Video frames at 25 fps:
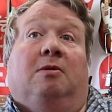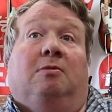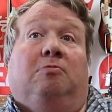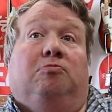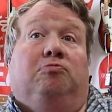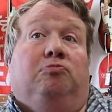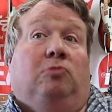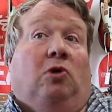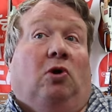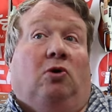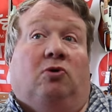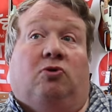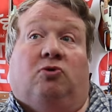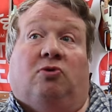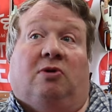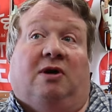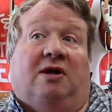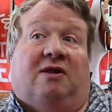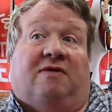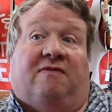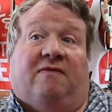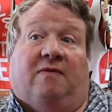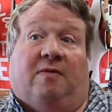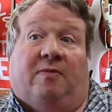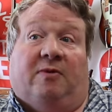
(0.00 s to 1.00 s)
No
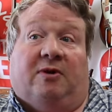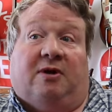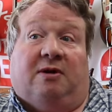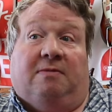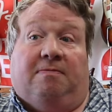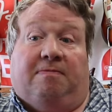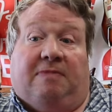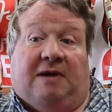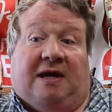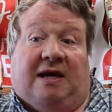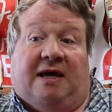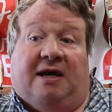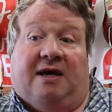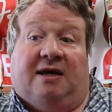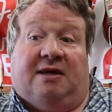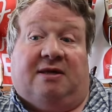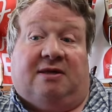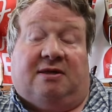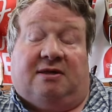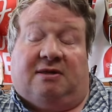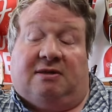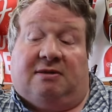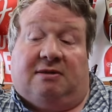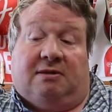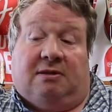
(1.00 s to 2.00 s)
transformer can
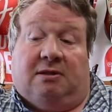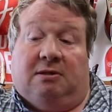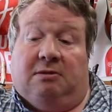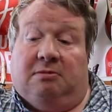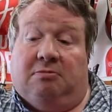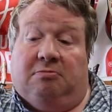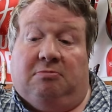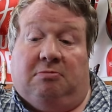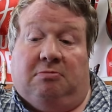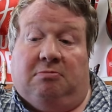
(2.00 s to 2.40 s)
pass.